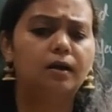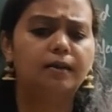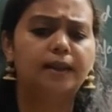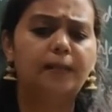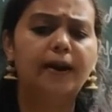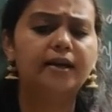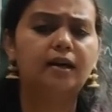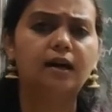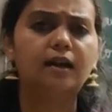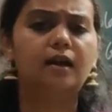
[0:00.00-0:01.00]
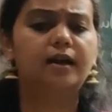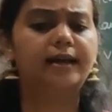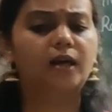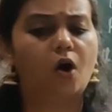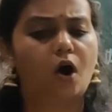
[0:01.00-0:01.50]
The buyer,
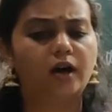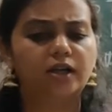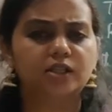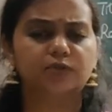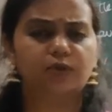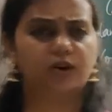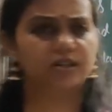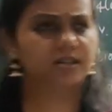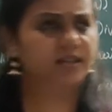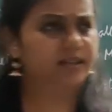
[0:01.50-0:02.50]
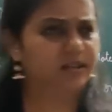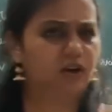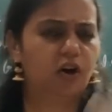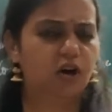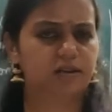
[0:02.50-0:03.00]
he orders for certain
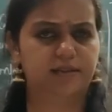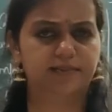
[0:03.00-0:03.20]
cloth.